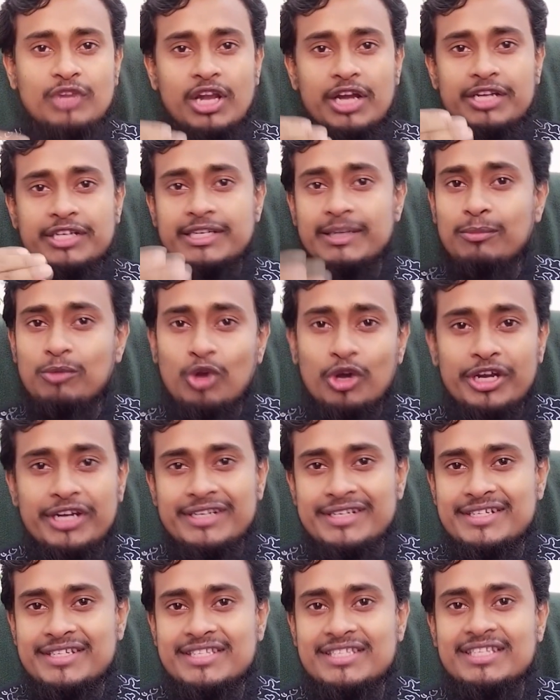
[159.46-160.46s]

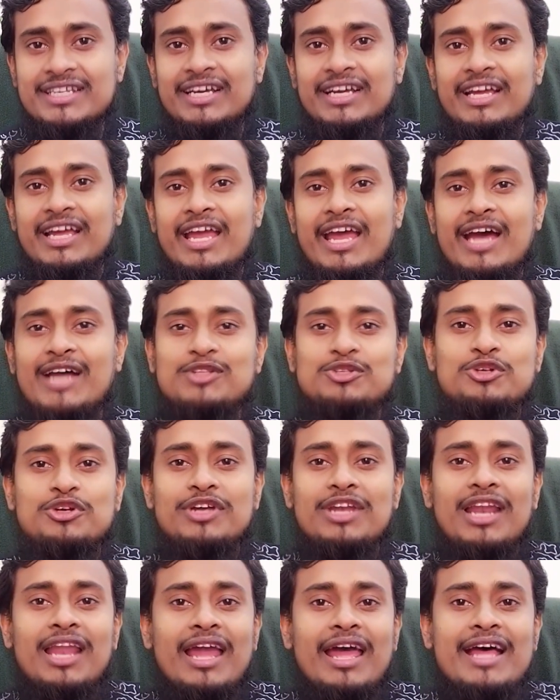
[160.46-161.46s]
tabloids, as
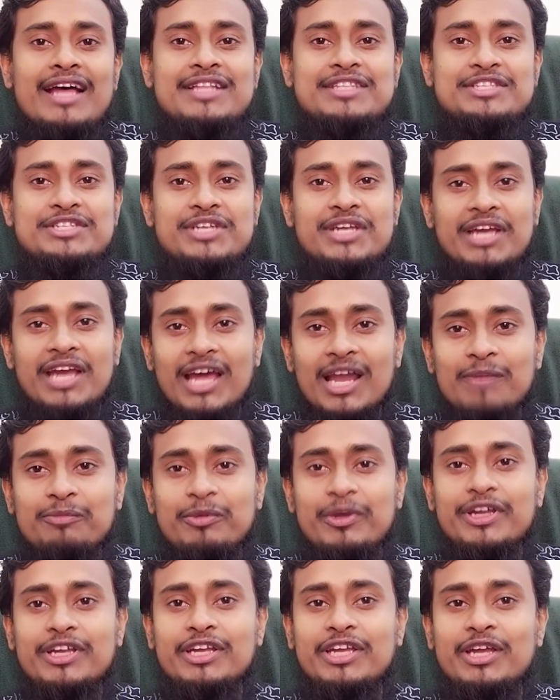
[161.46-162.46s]
well as
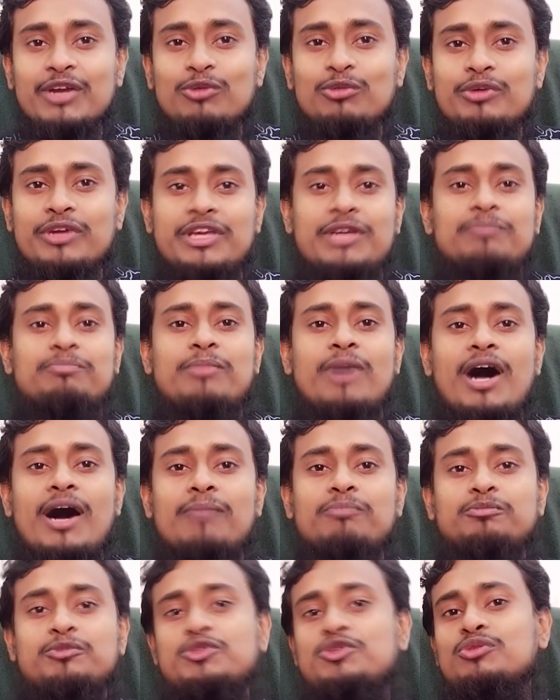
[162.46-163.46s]
helping you keep
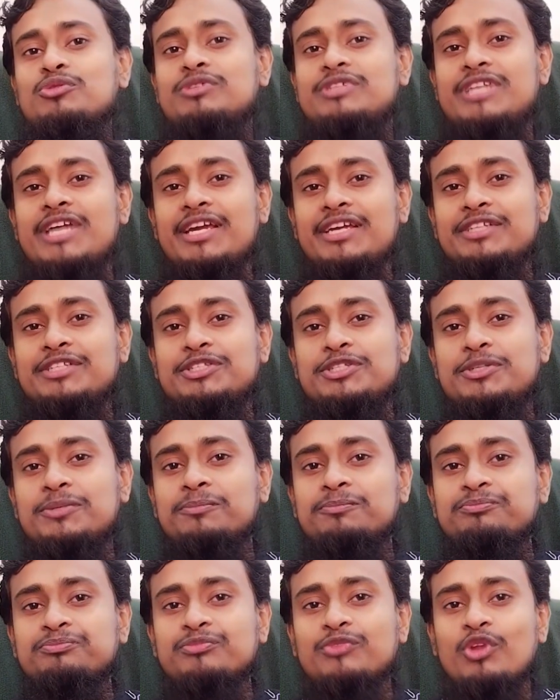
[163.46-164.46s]
up to date
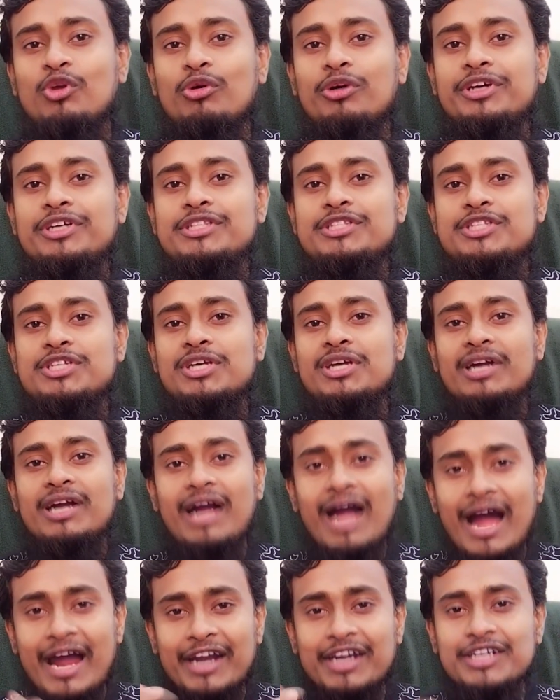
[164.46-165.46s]
with
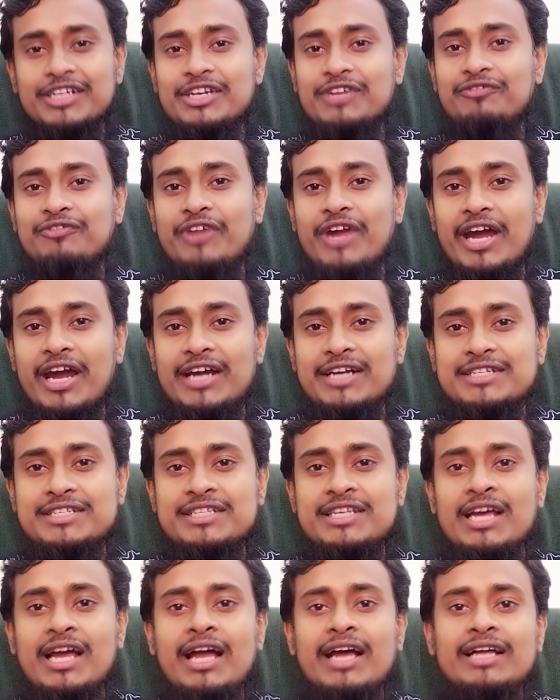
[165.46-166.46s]
current
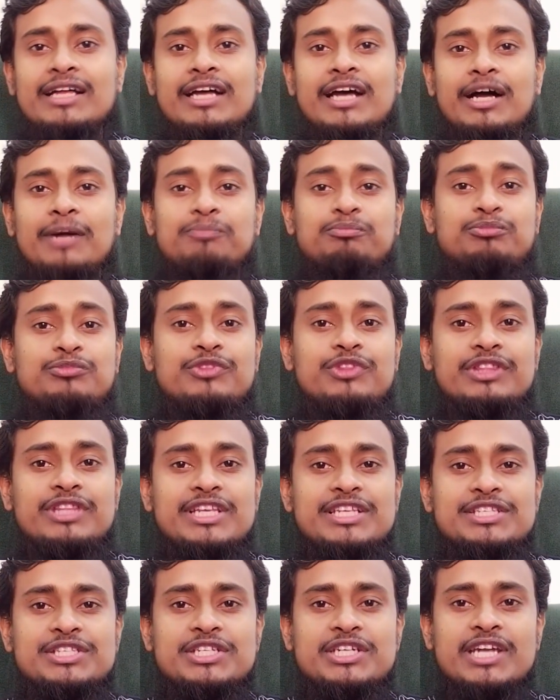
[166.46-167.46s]
affairs.
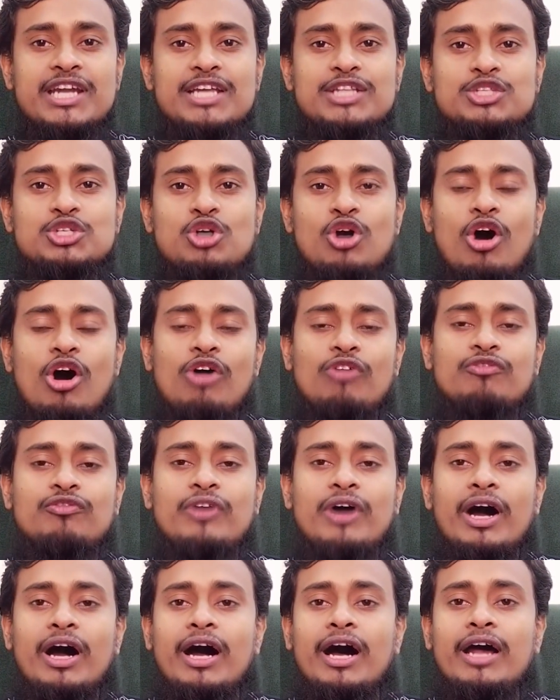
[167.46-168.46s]
This range of
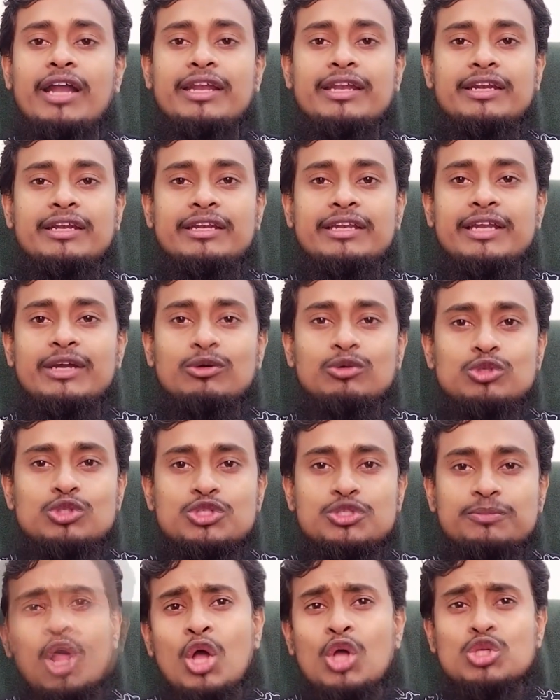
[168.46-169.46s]

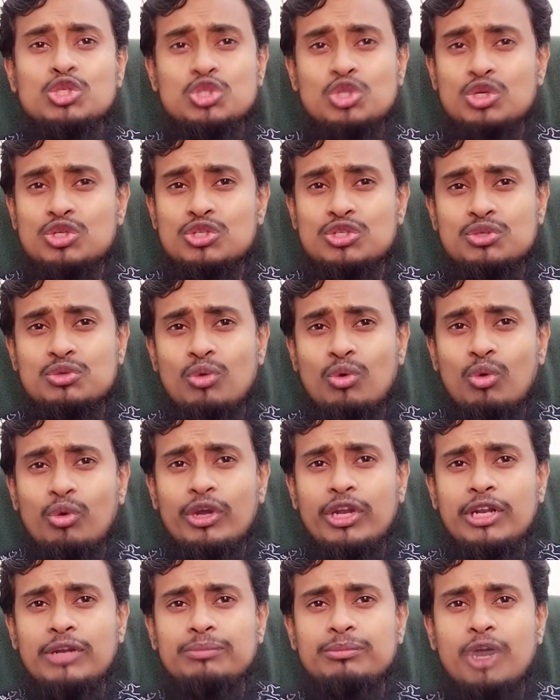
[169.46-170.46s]
news source
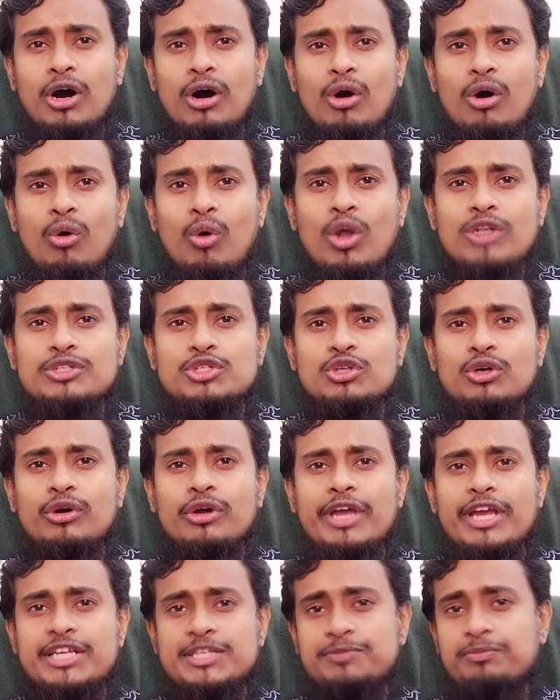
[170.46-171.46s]
will also
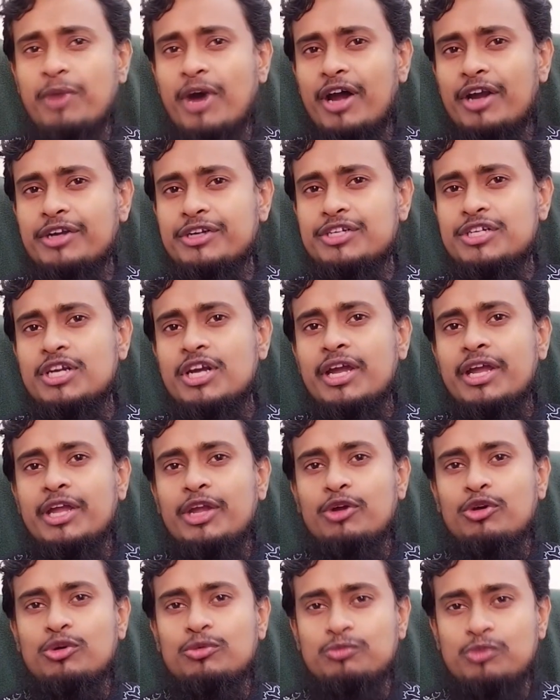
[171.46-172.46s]
expand
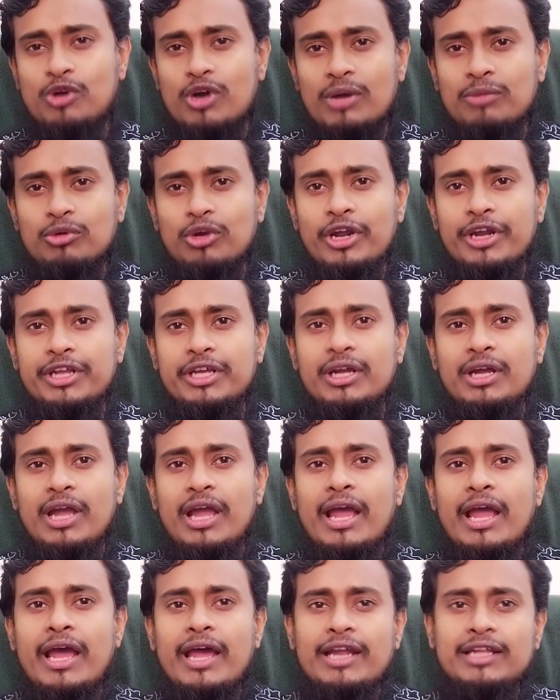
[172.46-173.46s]
your vocabulary.
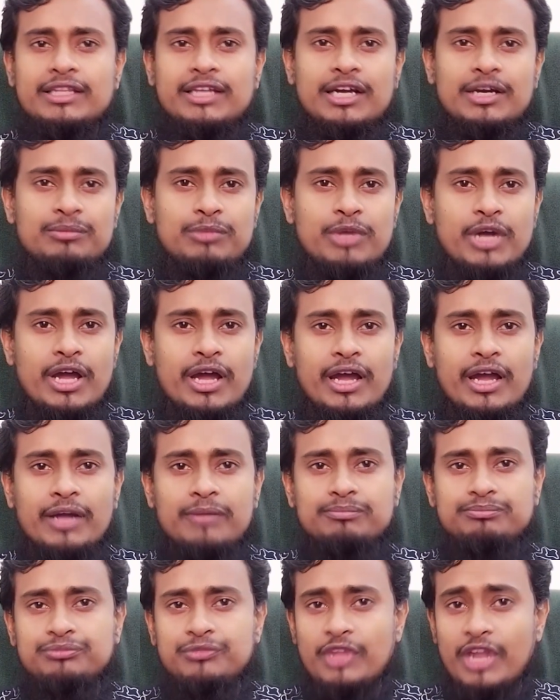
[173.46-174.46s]
Another
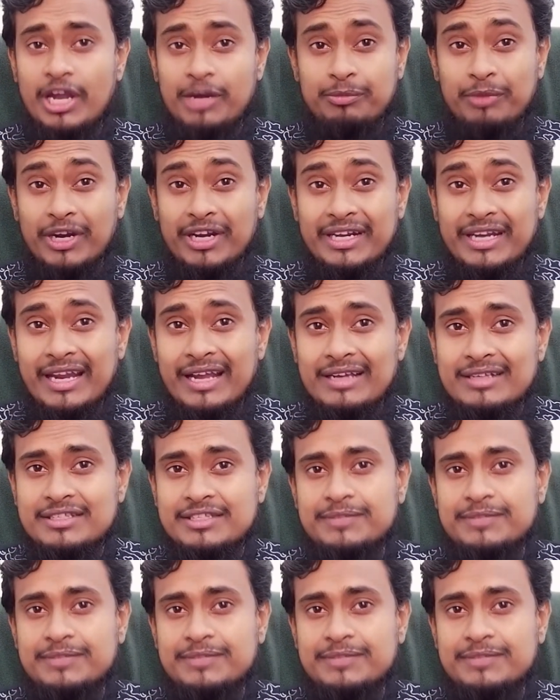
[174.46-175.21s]
advantage